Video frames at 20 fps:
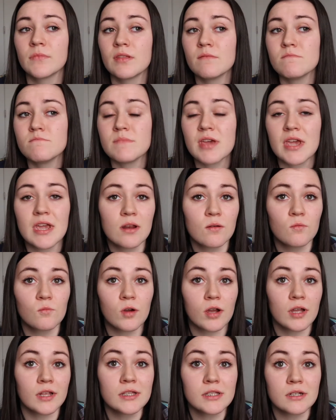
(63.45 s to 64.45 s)
The main
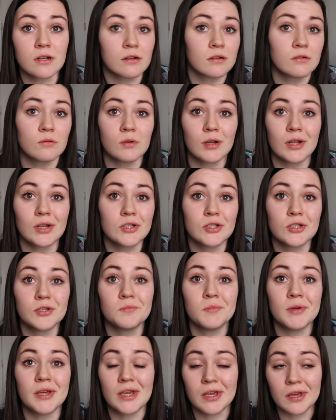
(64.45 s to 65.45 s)
ones are going to
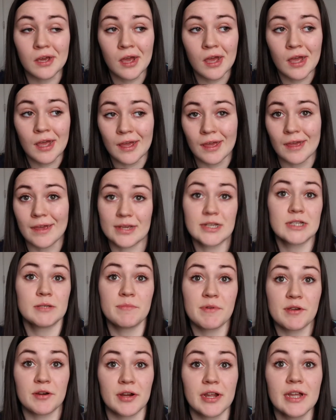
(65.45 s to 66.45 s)
be
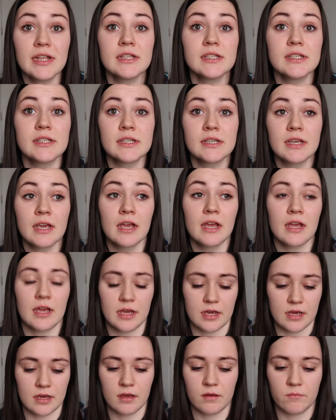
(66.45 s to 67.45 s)
experience,
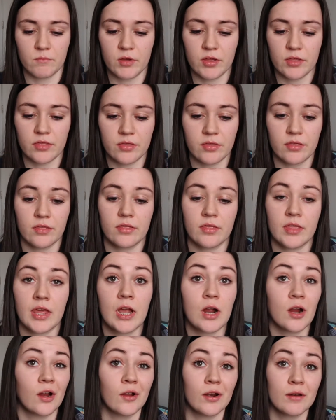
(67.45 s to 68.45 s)
um,
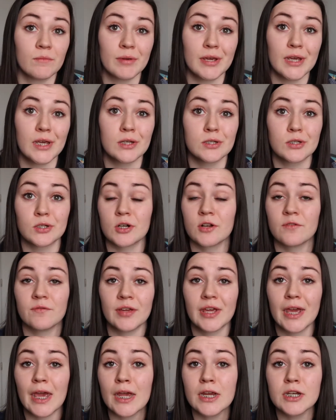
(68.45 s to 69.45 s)
they are going to be
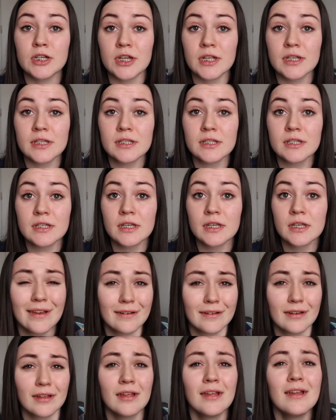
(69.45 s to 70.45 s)
certifications
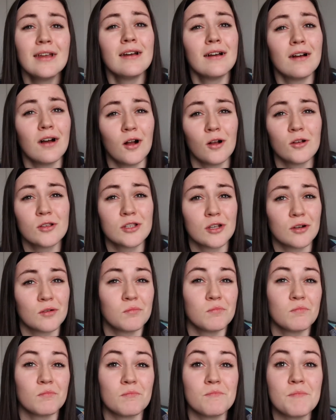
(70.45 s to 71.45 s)
and
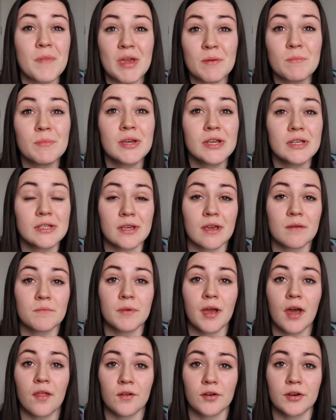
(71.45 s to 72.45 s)
also maybe some
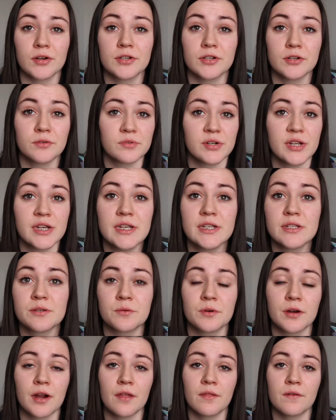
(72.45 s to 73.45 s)
other degrees
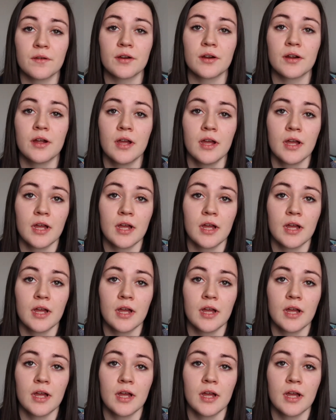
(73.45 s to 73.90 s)
or other